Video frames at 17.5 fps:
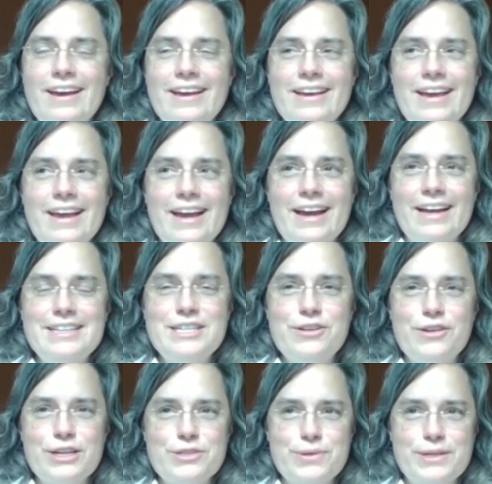And he
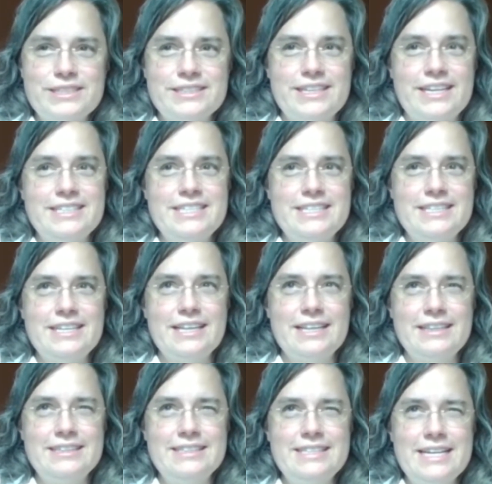graduated in
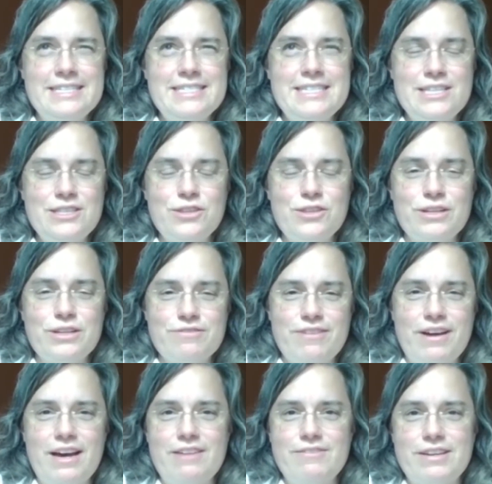
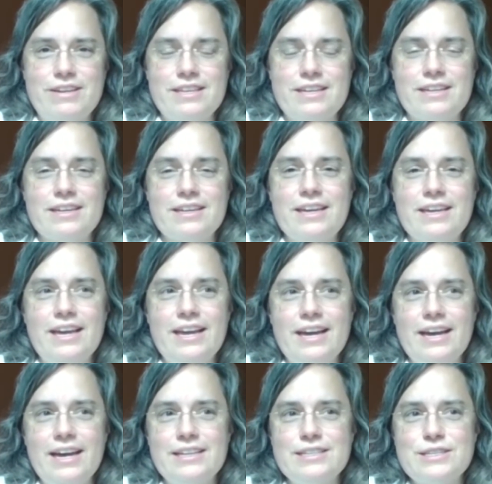1935, I think.
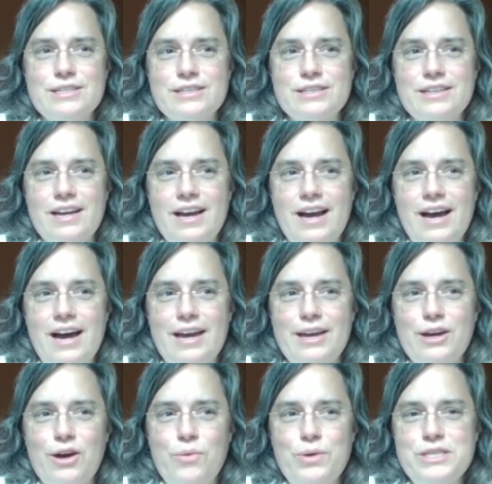And
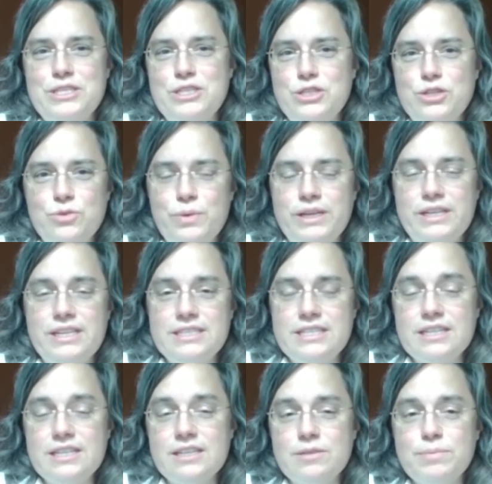I always knew what he
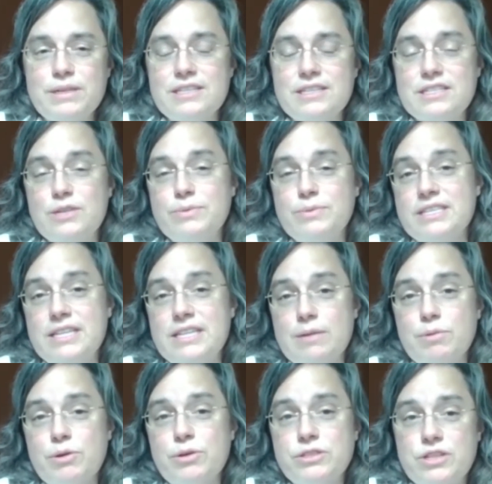did because he was a
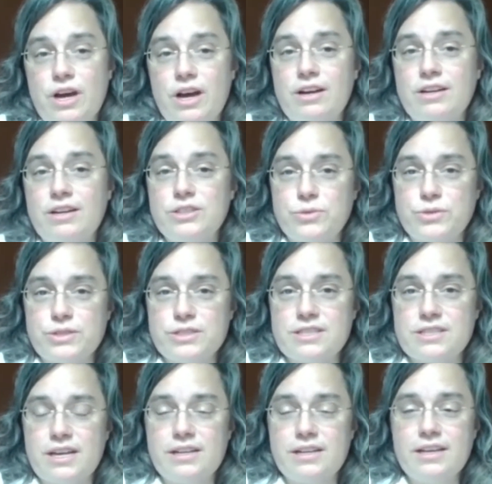neighborhood doc on the north
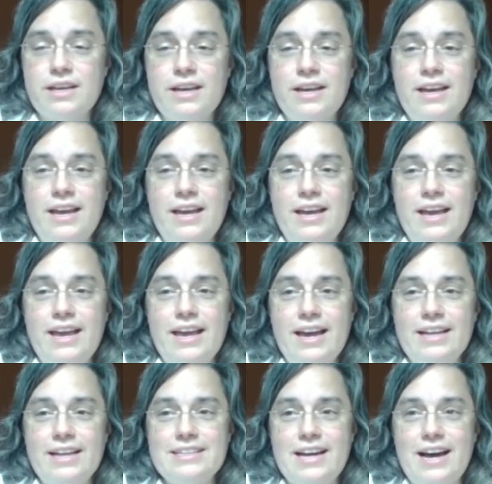side.
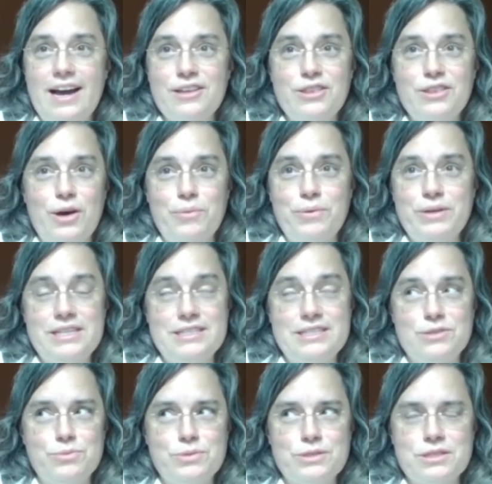And I thought what he
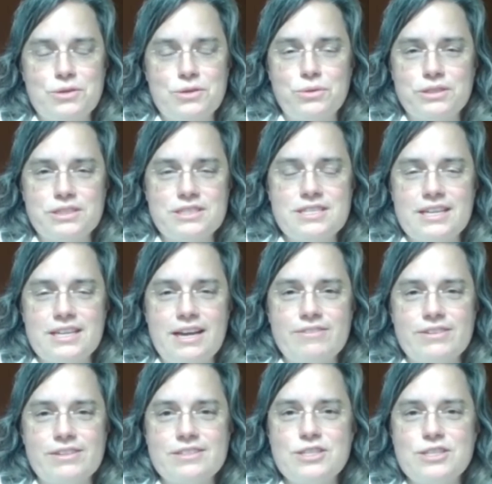did was the coolest thing
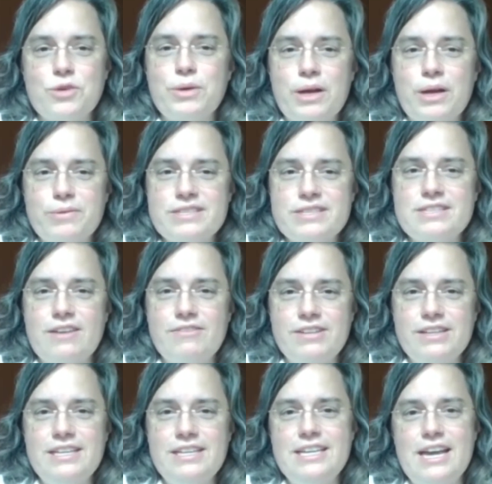ever. So when I was
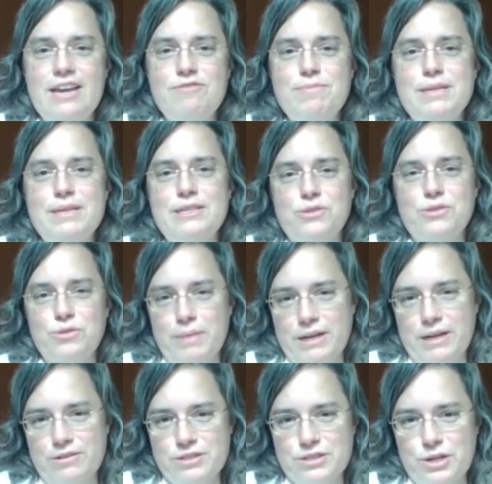7, he gave me his old
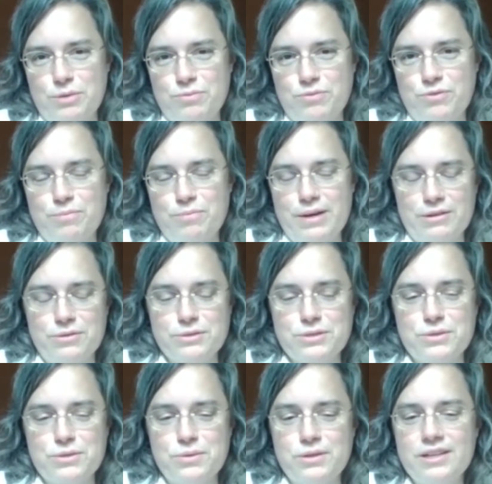microscope from medical
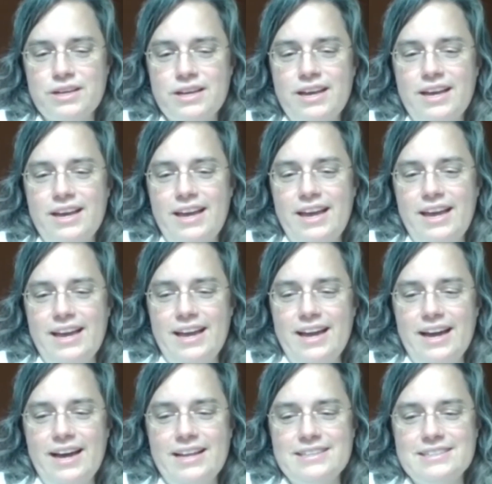school.
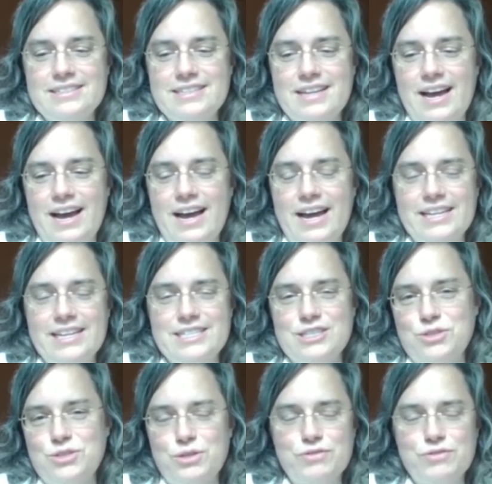And I
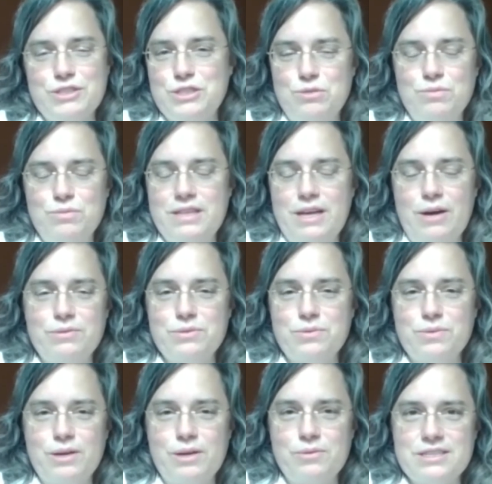just sort of assumed that
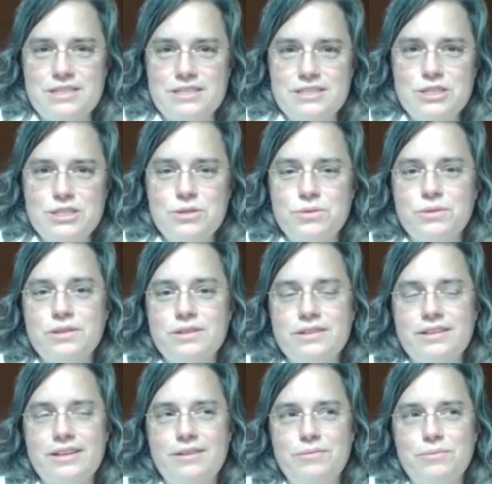was what I was going to do.
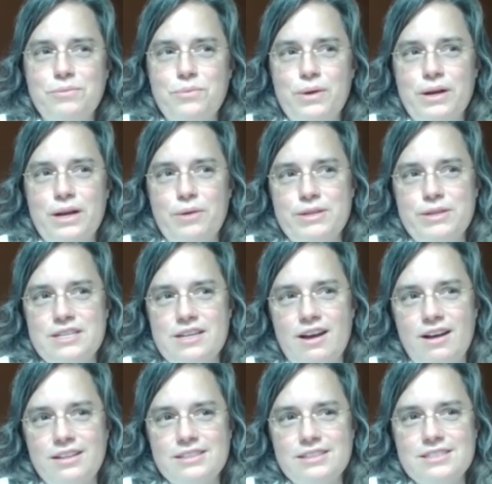And when I went to
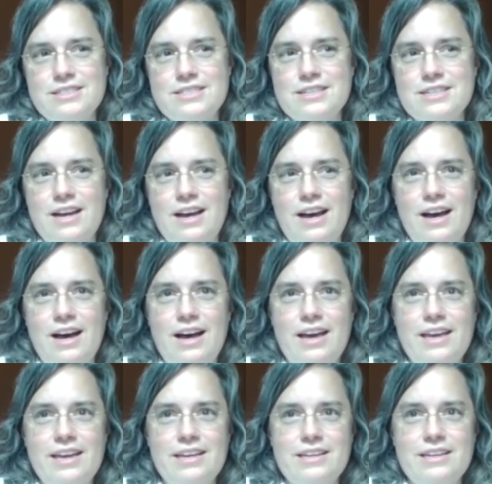college,
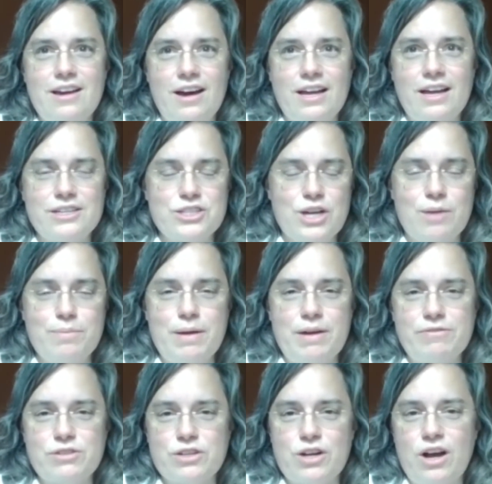I got a job
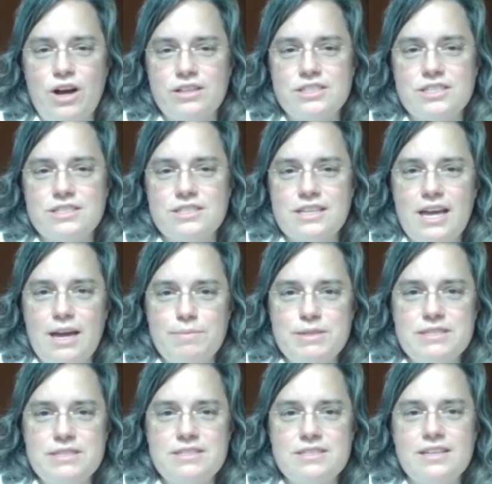after college as a
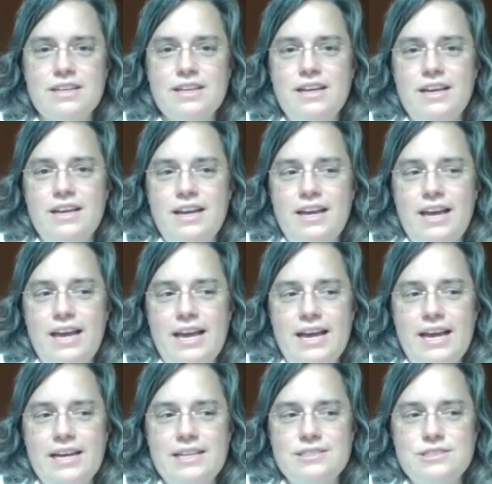chemist
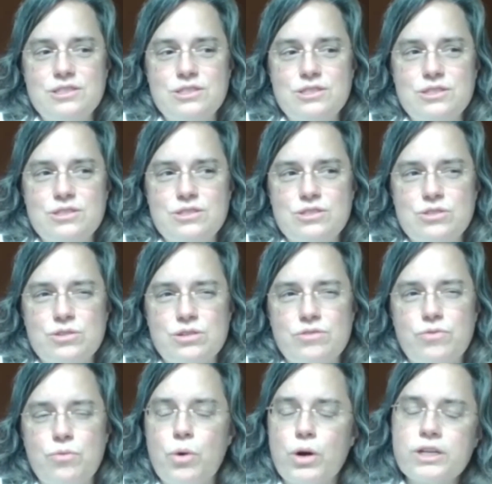and sort
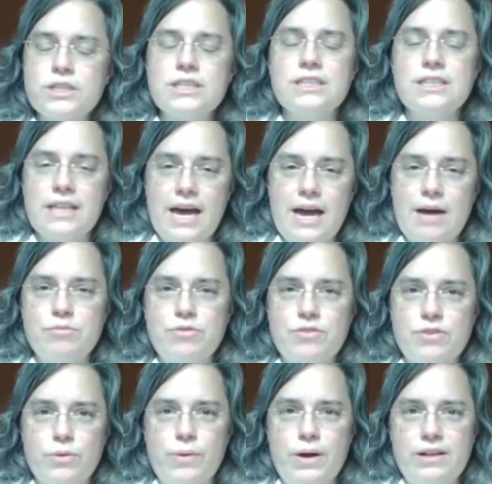of worked in the lab
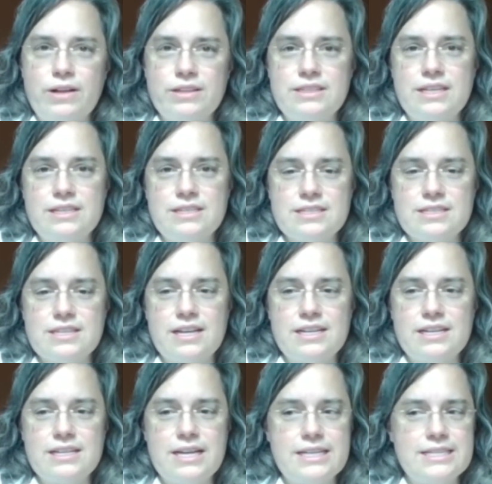for a while, and then
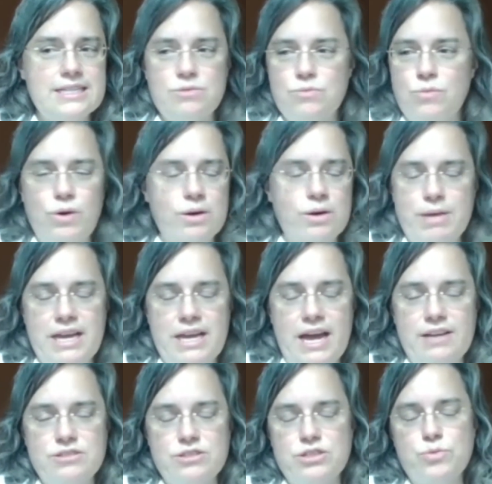decided I didn't want to make
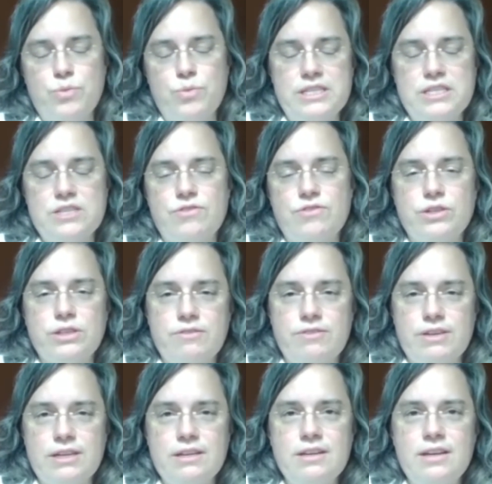hazardous waste a
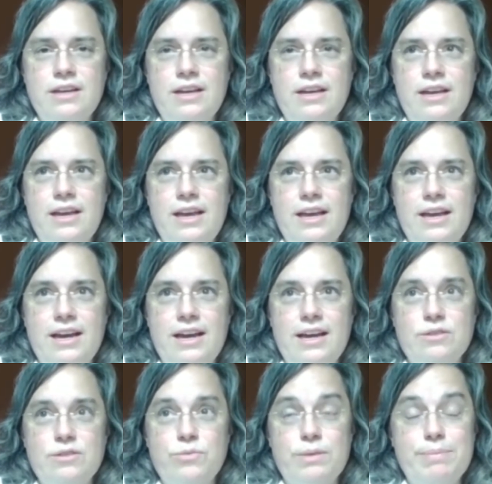living
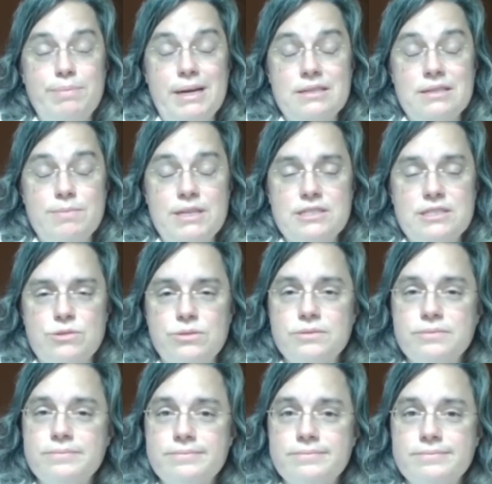and went back to med
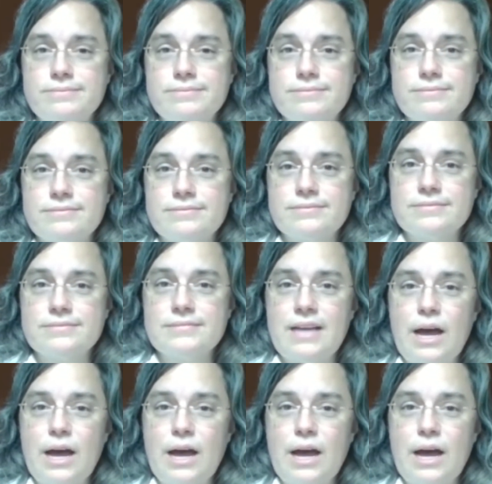school. I